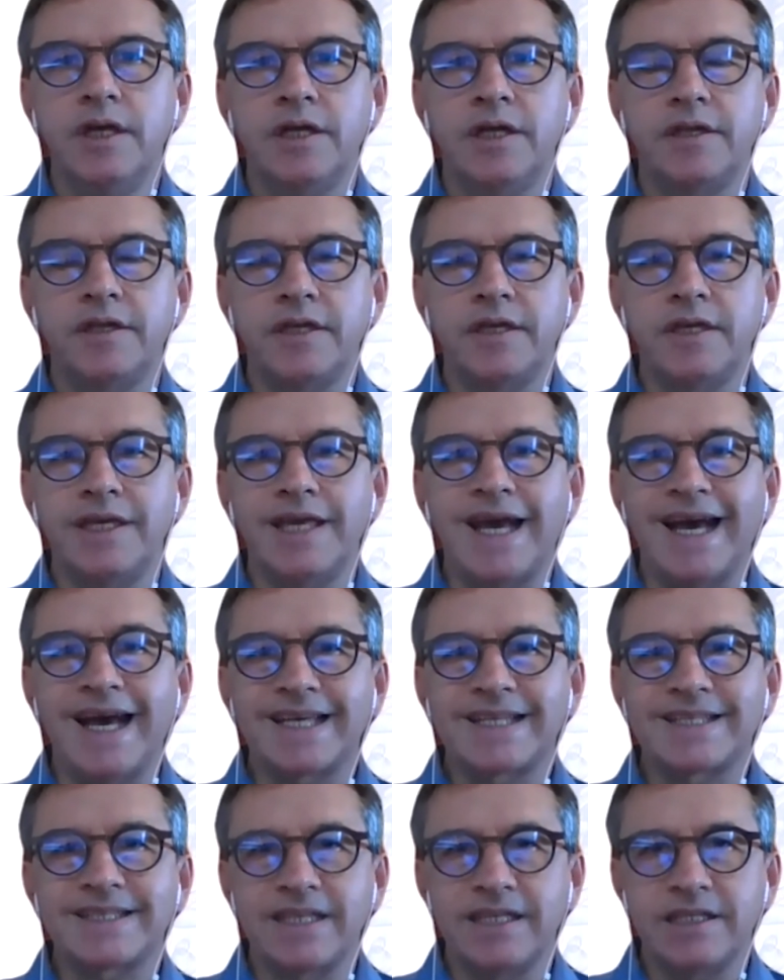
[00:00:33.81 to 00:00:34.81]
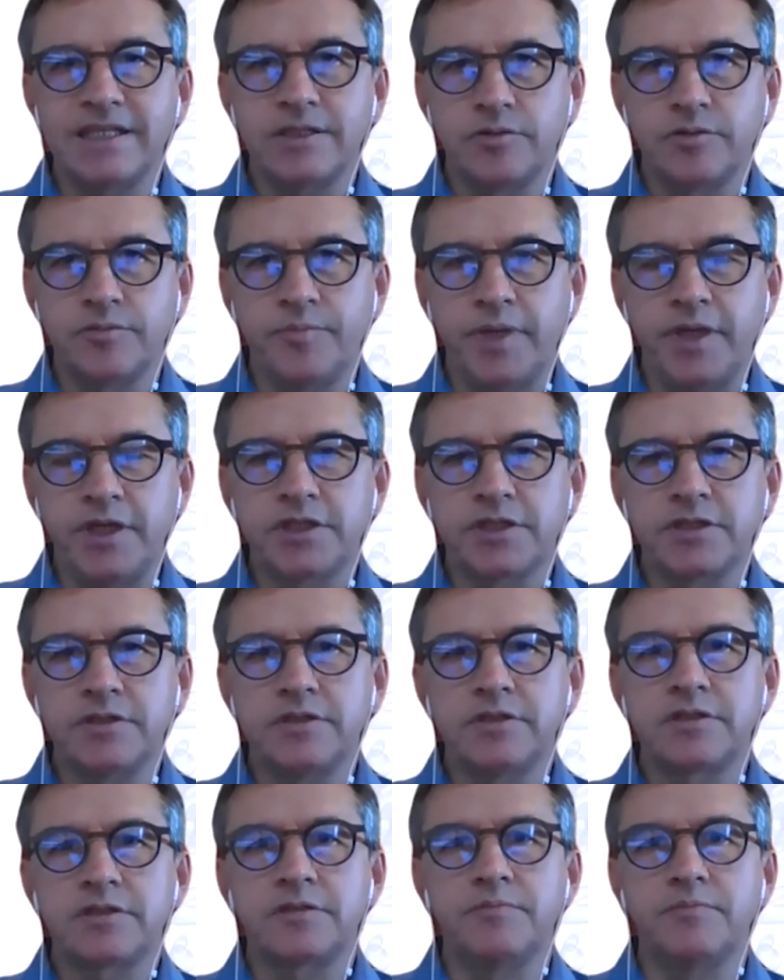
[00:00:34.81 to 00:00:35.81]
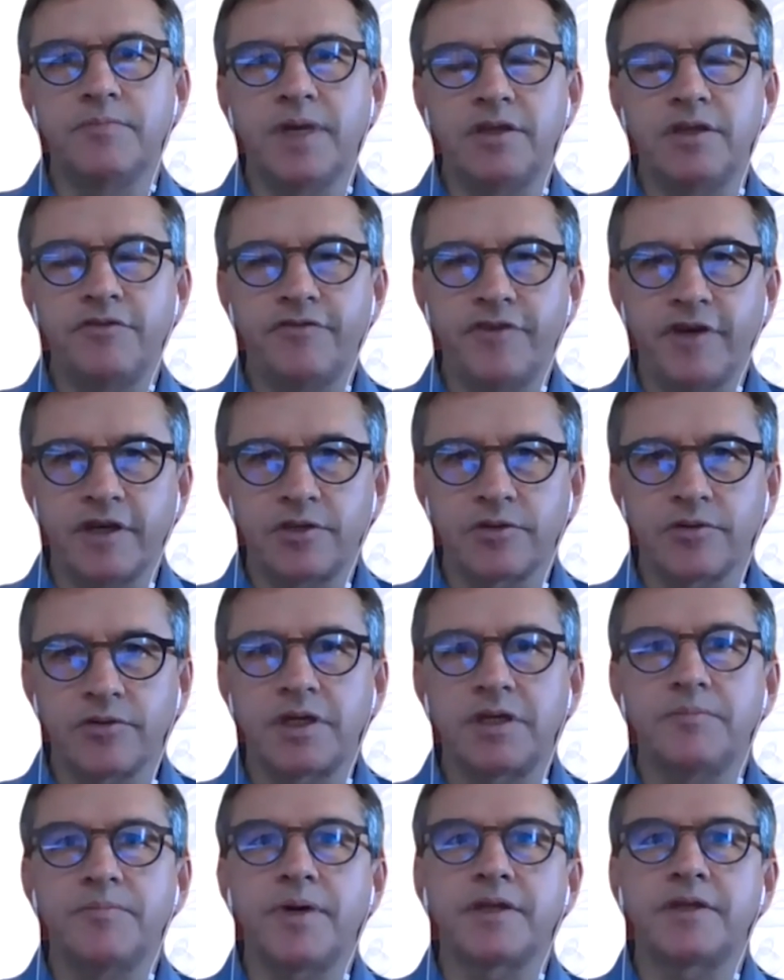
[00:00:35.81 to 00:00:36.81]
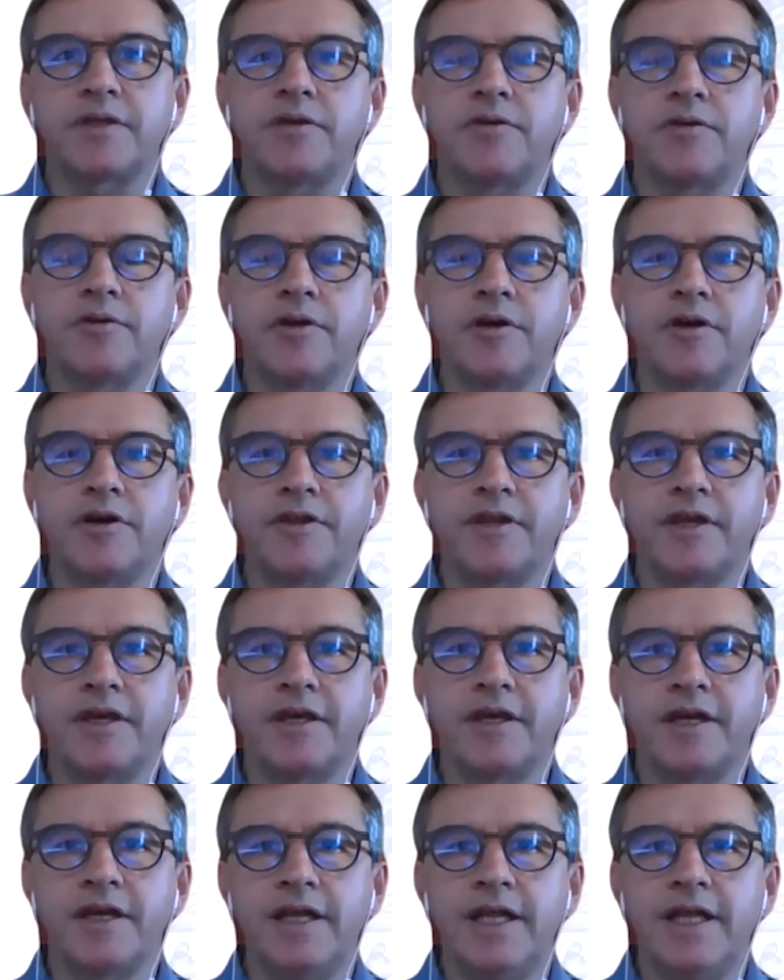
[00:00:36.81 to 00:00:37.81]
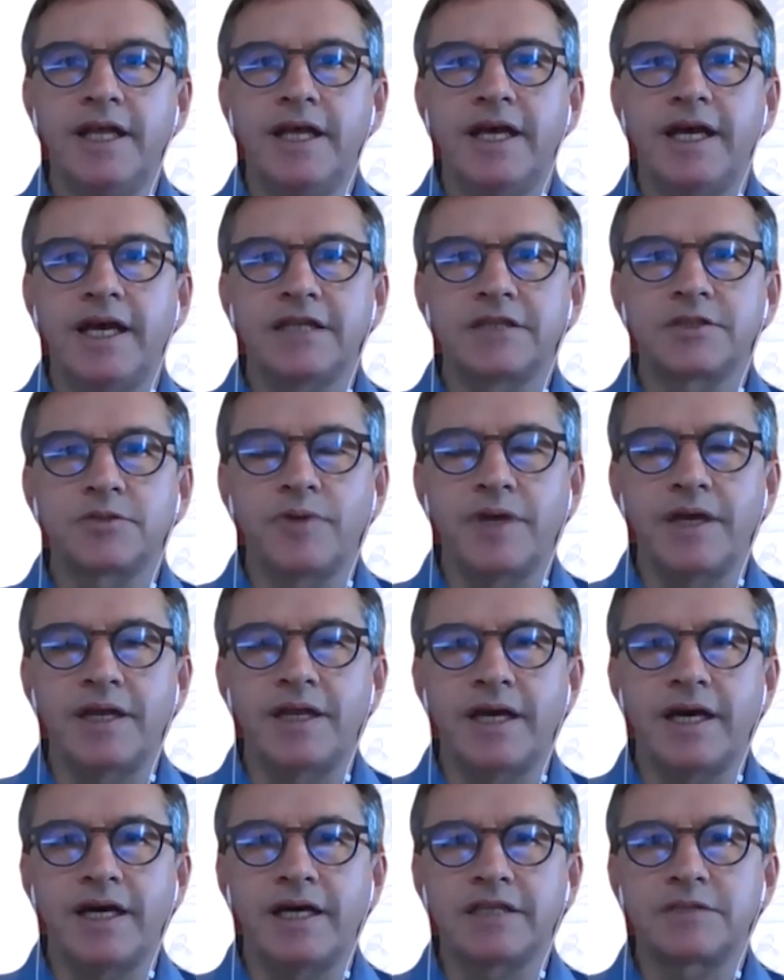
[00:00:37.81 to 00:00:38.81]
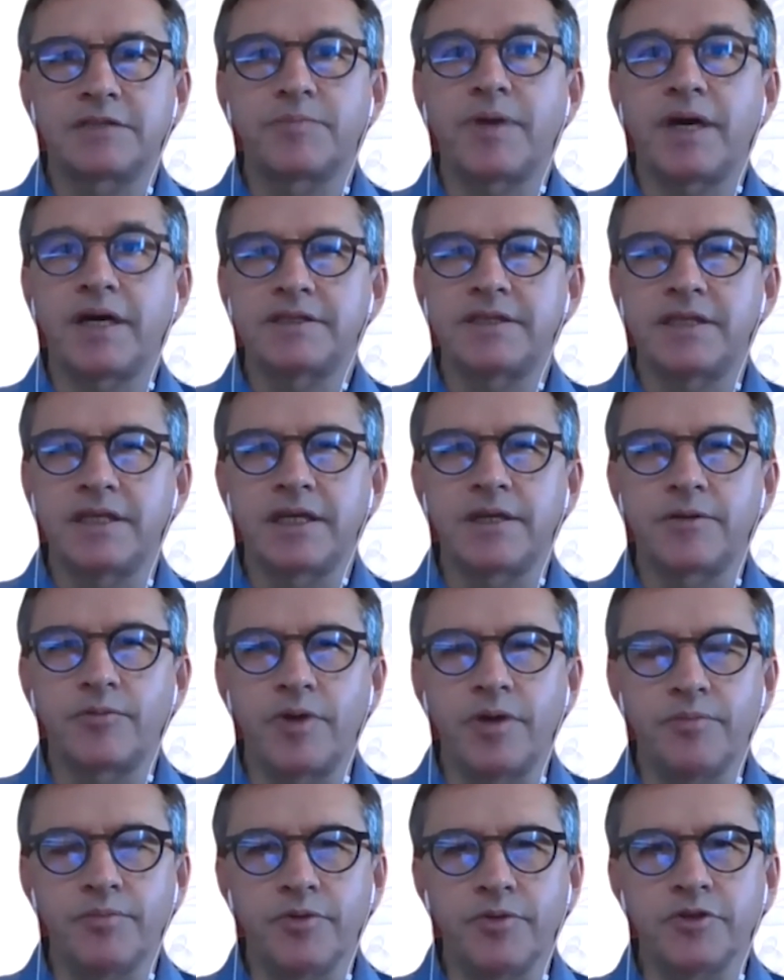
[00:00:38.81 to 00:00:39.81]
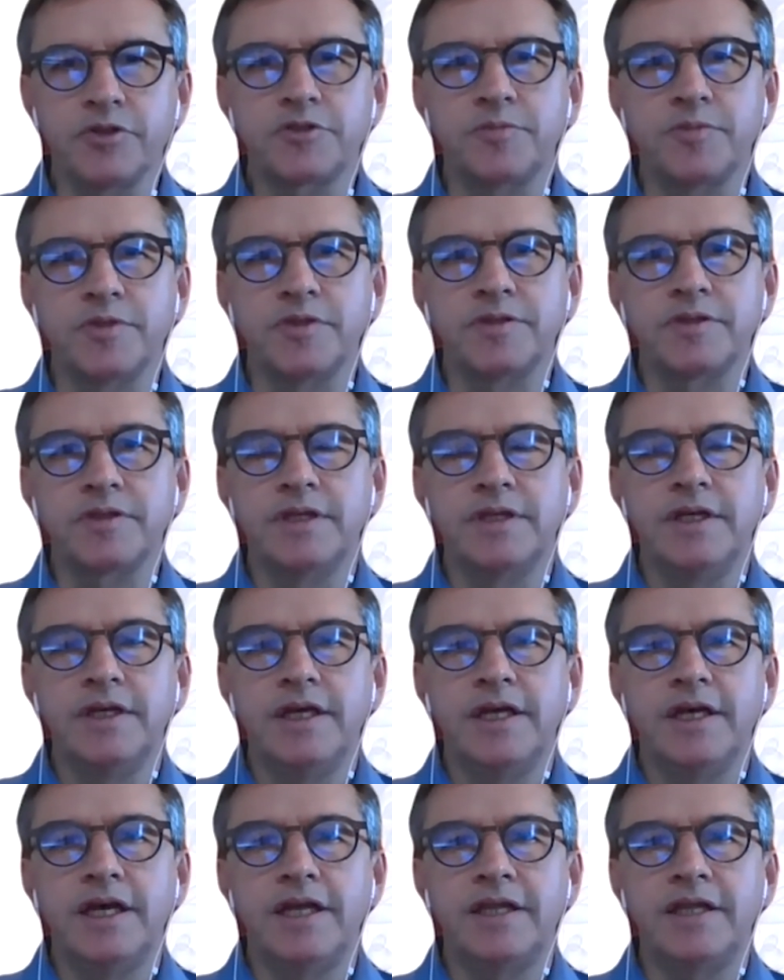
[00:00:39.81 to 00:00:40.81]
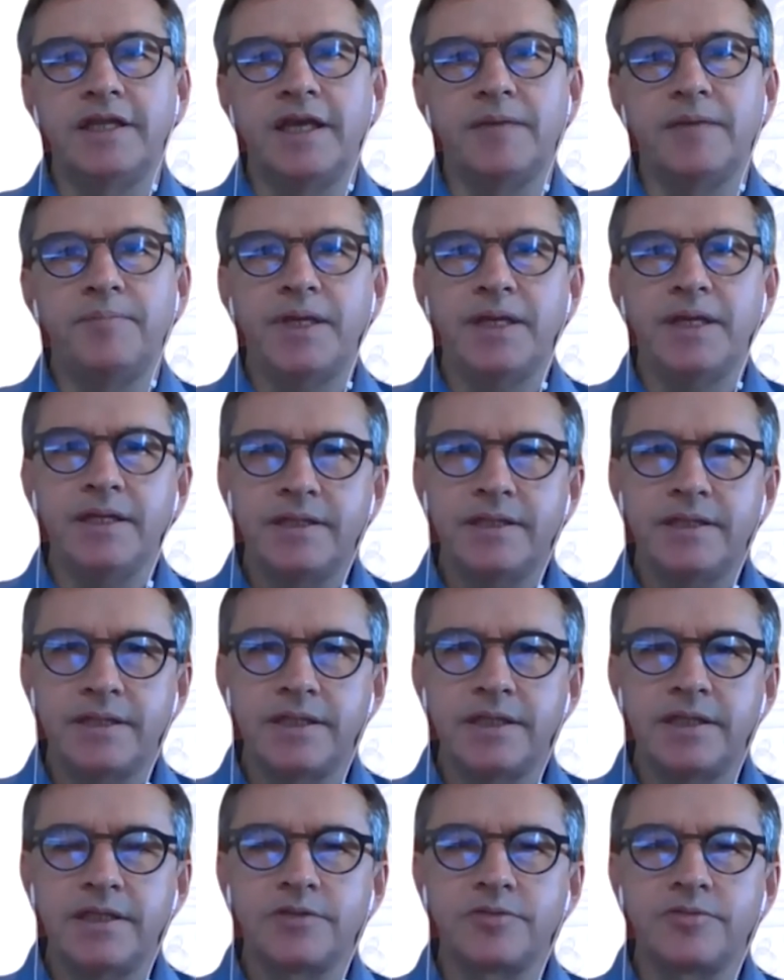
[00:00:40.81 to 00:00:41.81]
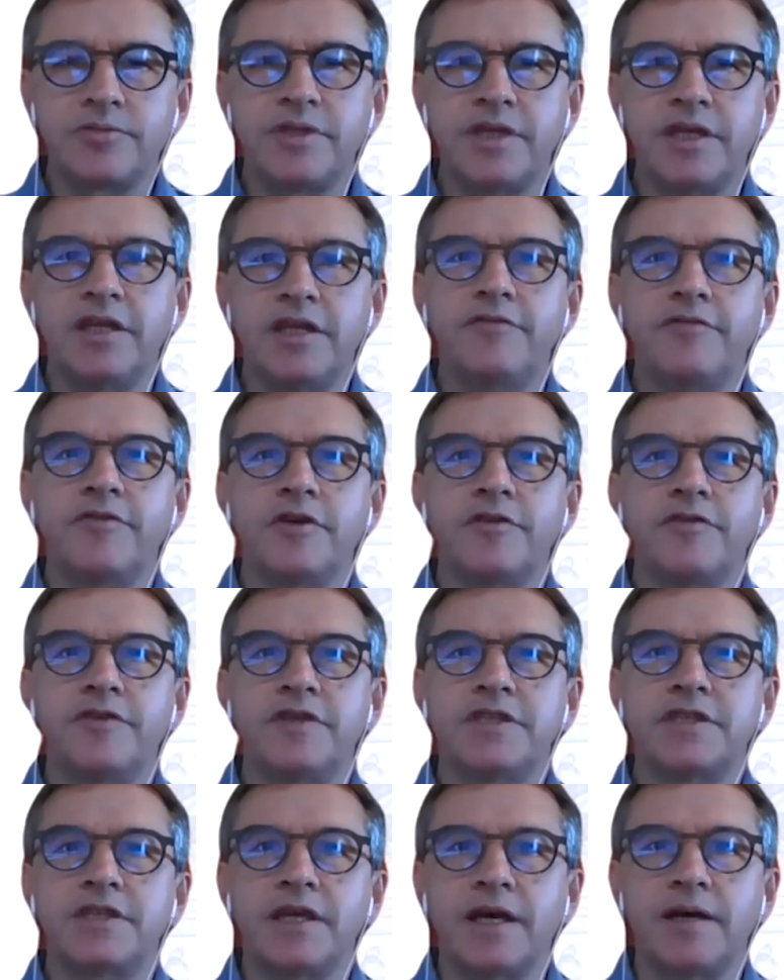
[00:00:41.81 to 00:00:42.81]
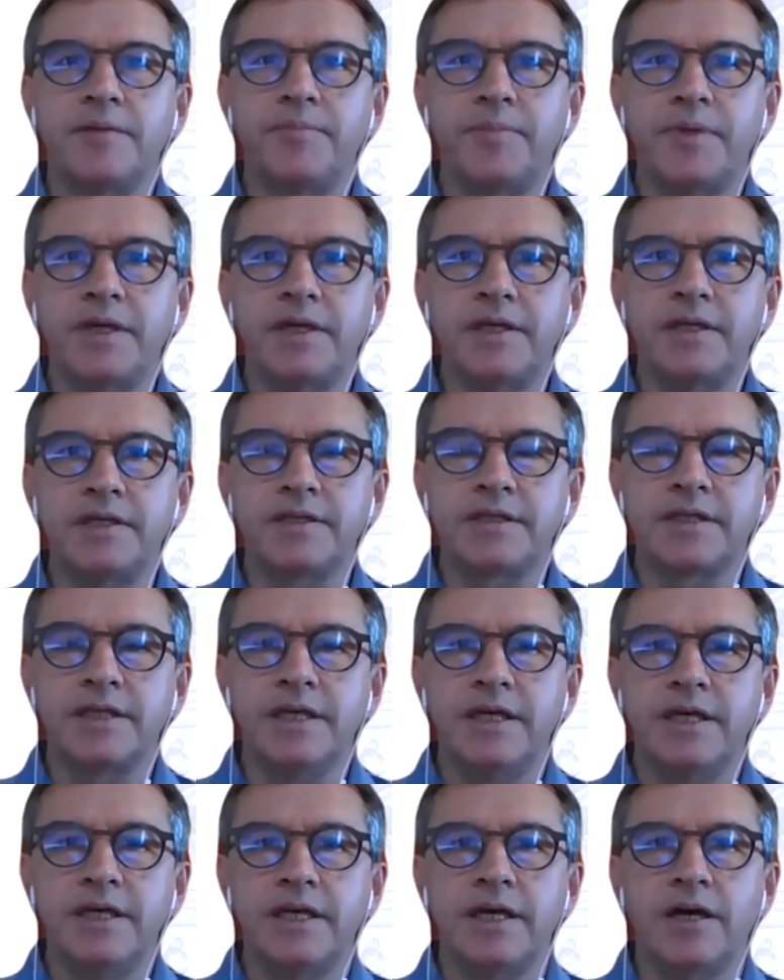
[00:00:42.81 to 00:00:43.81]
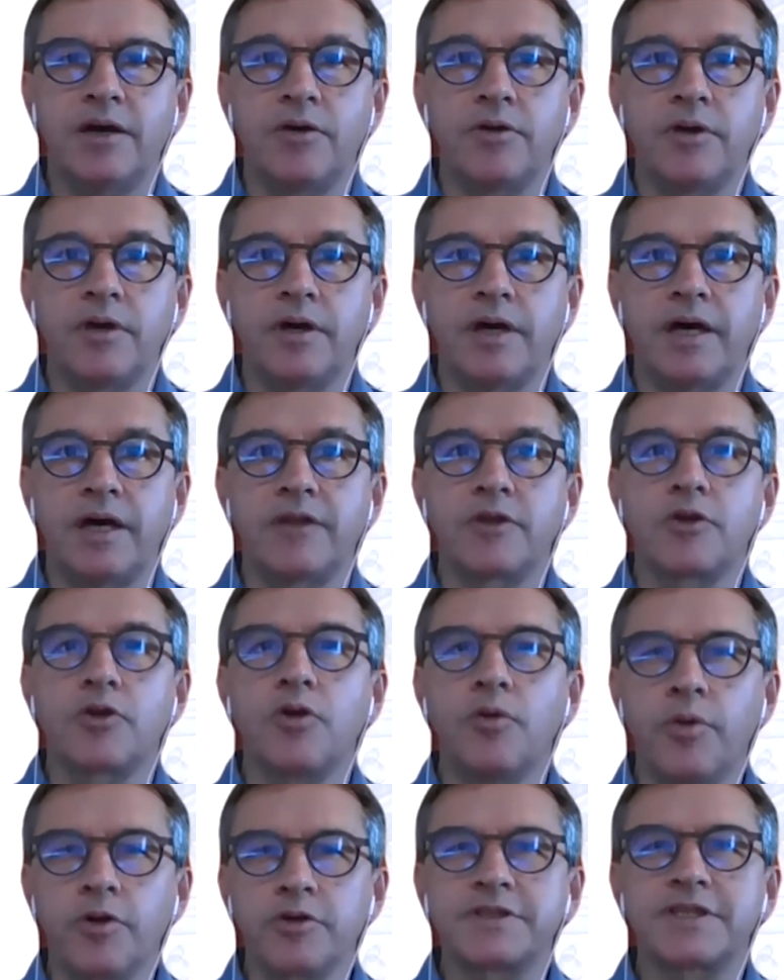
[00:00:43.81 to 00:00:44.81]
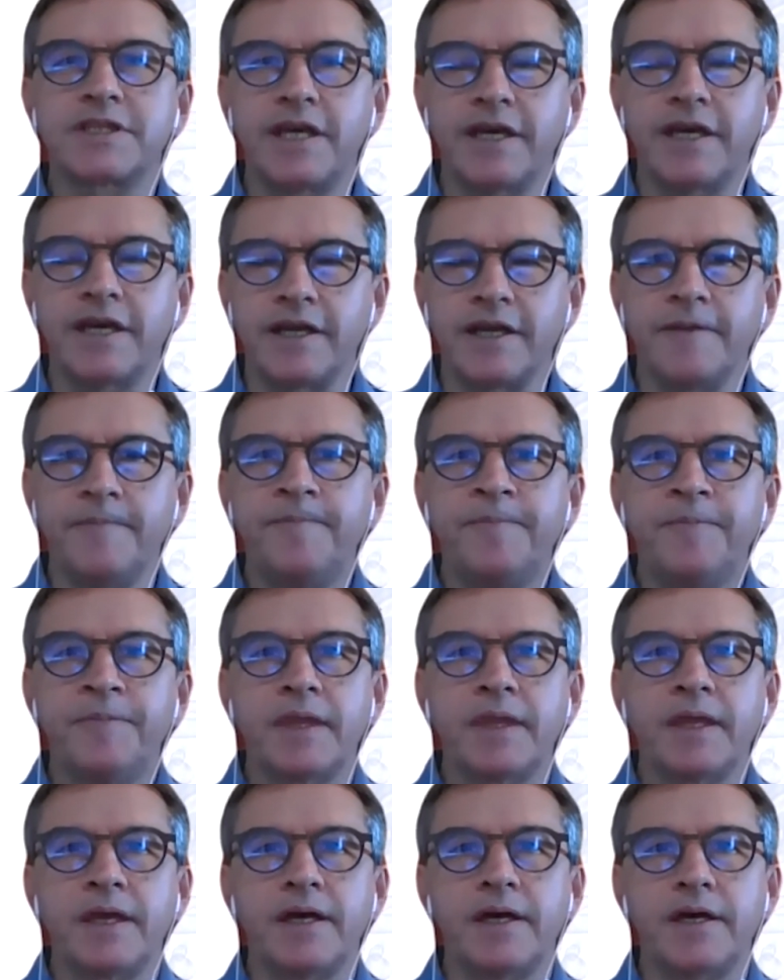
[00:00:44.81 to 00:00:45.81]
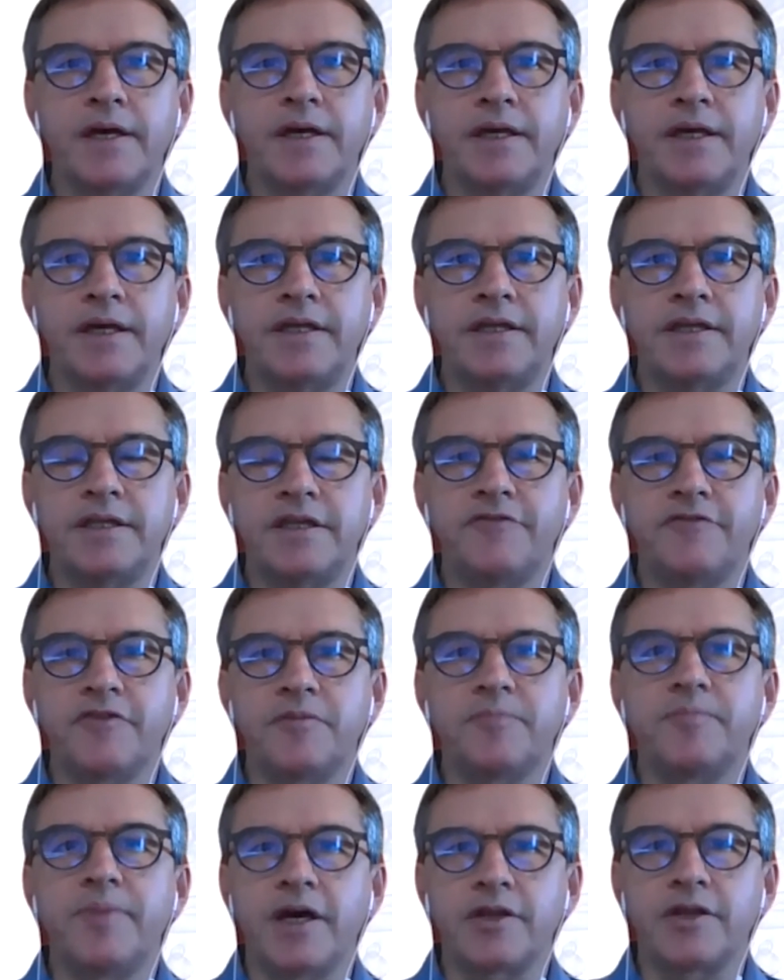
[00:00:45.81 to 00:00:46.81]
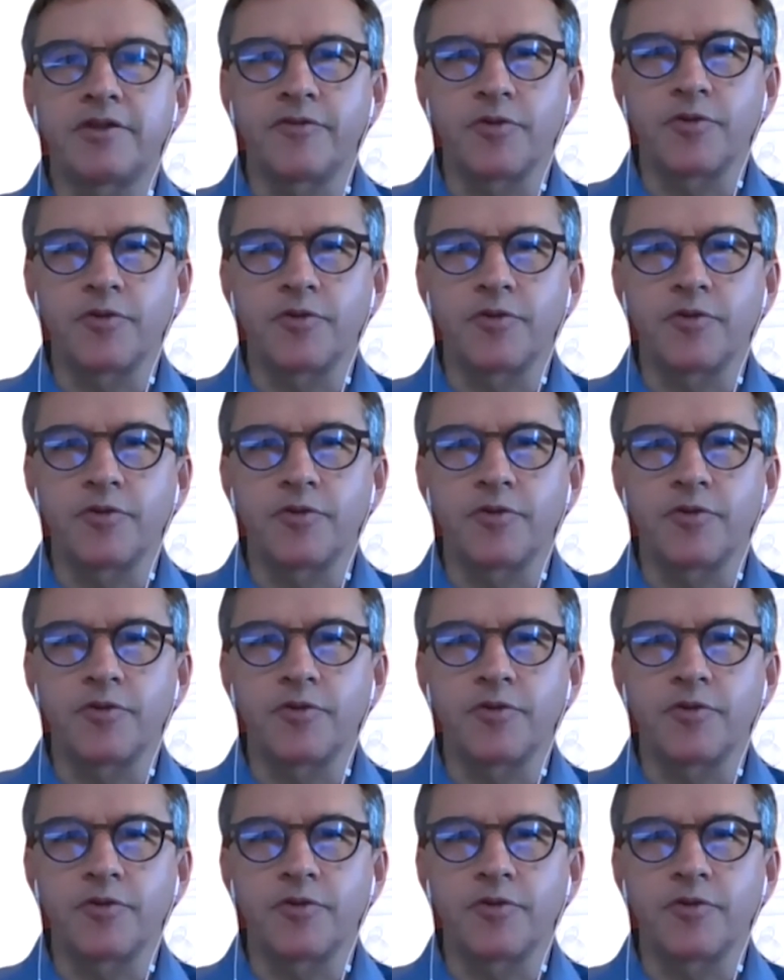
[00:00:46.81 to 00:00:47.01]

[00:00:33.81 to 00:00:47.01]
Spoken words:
the access to patients, manufacturing in particular there, as well as pricing and reimbursement, and the ability to deliver these therapies at a global scale in different parts of the